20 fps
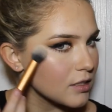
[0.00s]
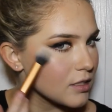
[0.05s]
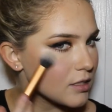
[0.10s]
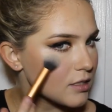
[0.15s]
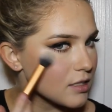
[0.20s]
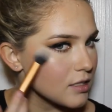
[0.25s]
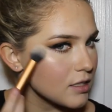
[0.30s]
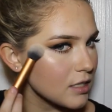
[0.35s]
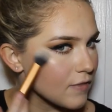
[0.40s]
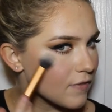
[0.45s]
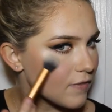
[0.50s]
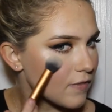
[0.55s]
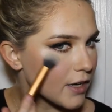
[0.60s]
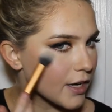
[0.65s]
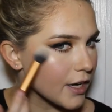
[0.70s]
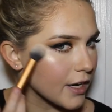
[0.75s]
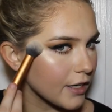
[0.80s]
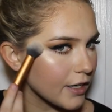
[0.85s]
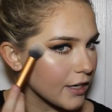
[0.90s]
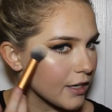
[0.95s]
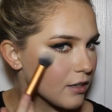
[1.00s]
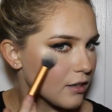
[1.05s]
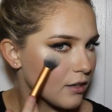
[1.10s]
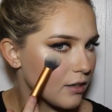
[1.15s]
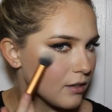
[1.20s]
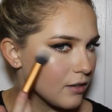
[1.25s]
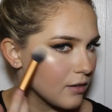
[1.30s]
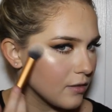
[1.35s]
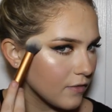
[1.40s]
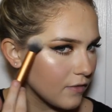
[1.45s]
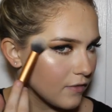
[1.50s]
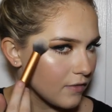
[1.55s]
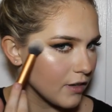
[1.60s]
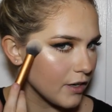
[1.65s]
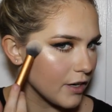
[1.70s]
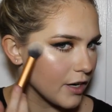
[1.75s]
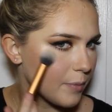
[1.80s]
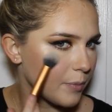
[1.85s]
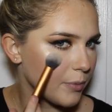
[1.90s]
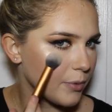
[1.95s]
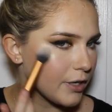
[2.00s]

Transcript: This is a very very